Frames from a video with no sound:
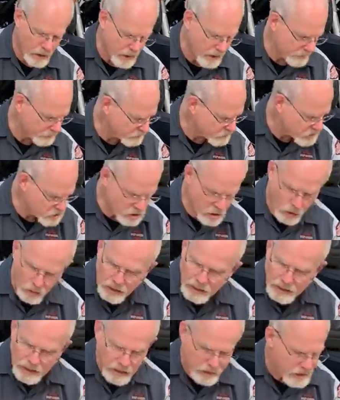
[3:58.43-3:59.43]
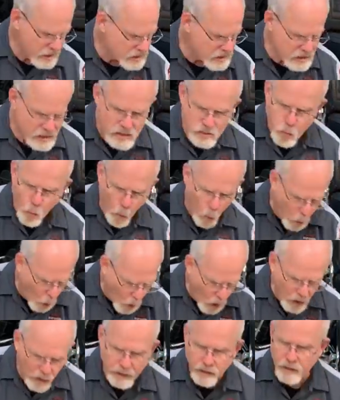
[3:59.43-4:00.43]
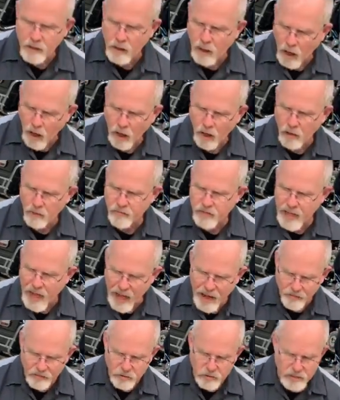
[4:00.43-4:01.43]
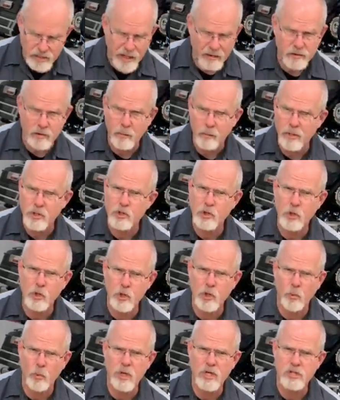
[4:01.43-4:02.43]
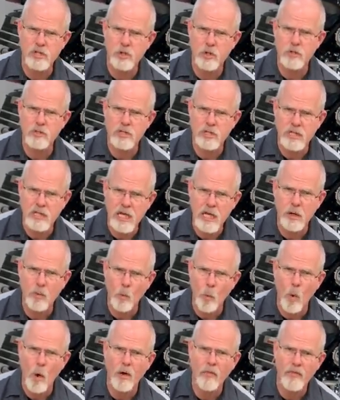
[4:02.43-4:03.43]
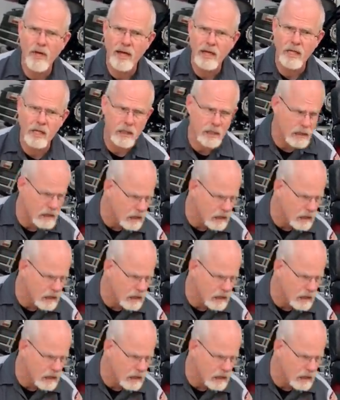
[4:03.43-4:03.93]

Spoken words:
Okay, so this is one of the avenues out there, but do your research. Get one that can